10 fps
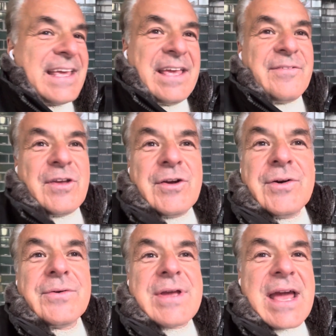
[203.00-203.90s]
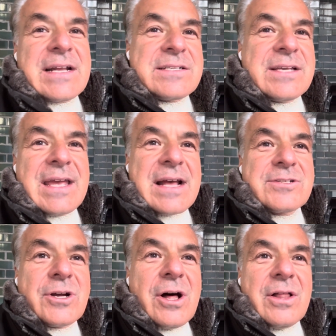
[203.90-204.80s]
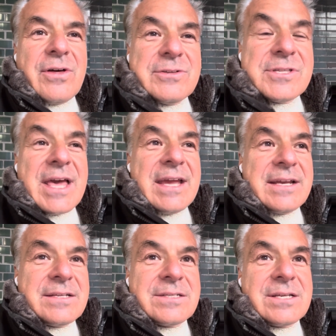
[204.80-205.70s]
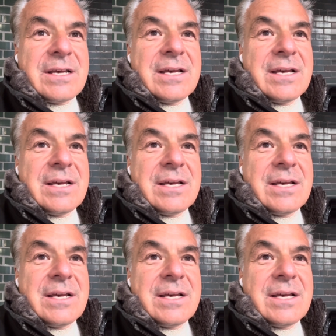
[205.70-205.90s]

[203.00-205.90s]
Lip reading: If you can't say yes to all those things,